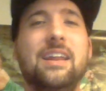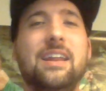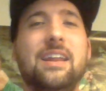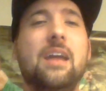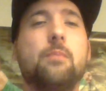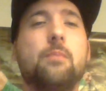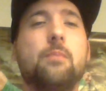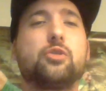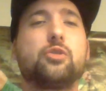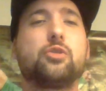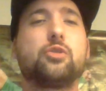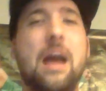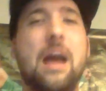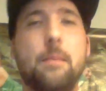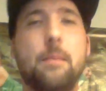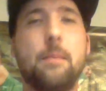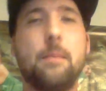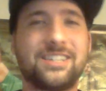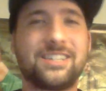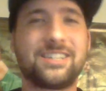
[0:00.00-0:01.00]
Dean Ambrose would
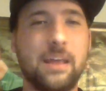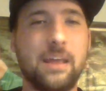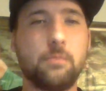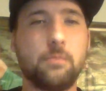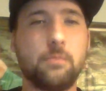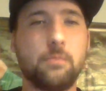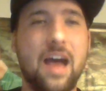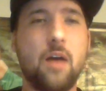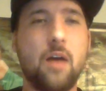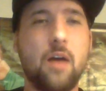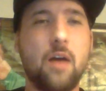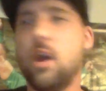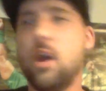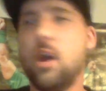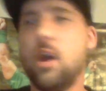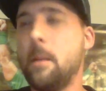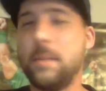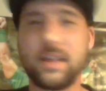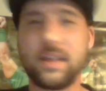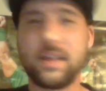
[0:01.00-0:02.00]
not be slammed
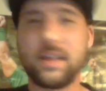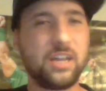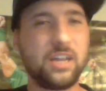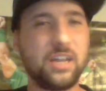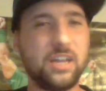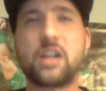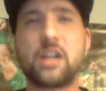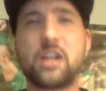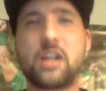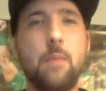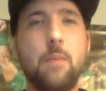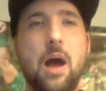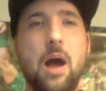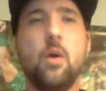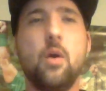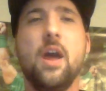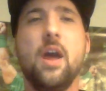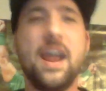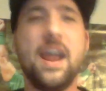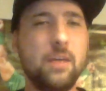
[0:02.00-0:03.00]
down, because he would come
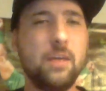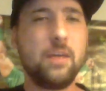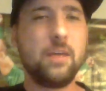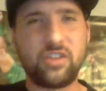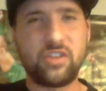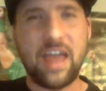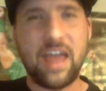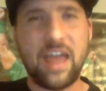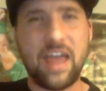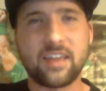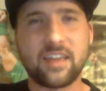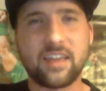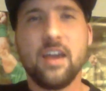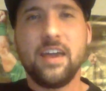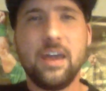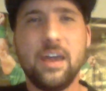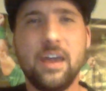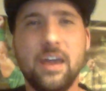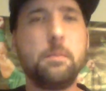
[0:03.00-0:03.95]
out and he would attack.